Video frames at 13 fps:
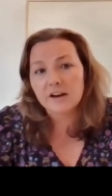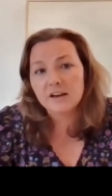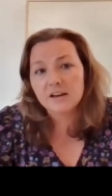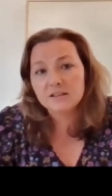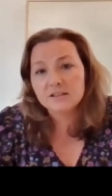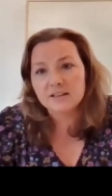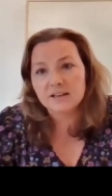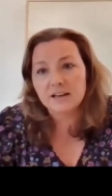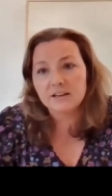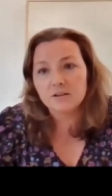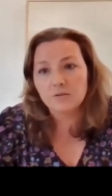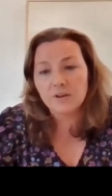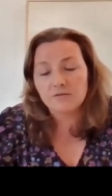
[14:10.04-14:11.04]
As, and I
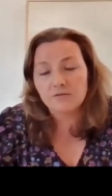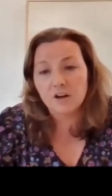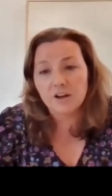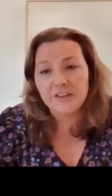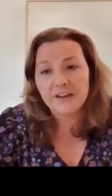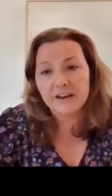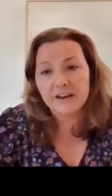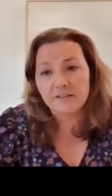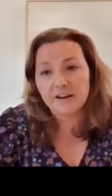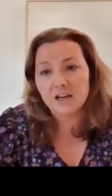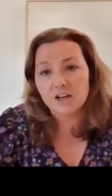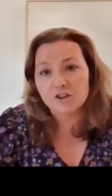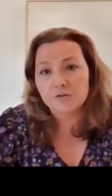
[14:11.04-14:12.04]
know that Roth I R A
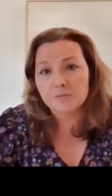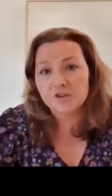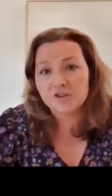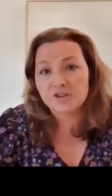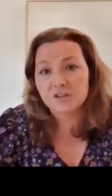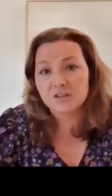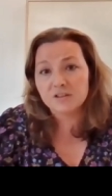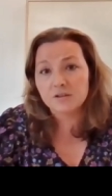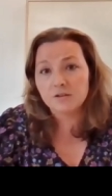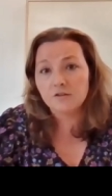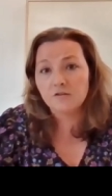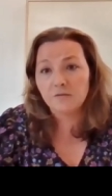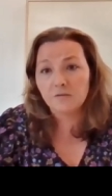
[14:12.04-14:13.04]
contributions,
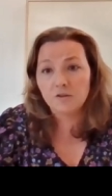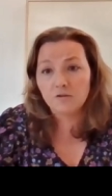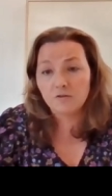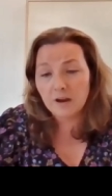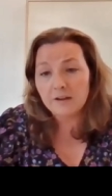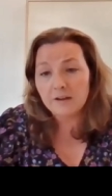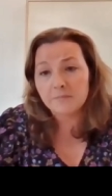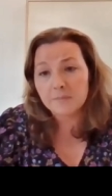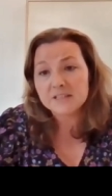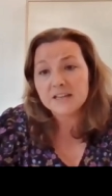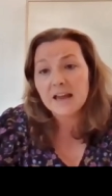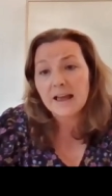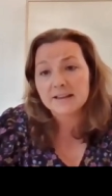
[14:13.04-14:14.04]
you, you have been
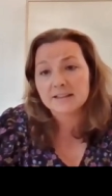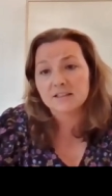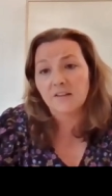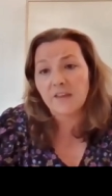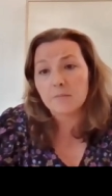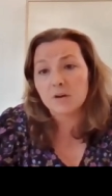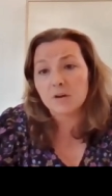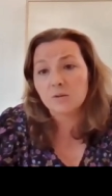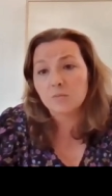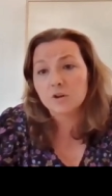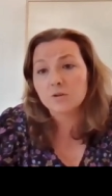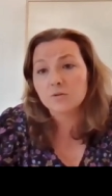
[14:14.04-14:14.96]
taxed on that money when you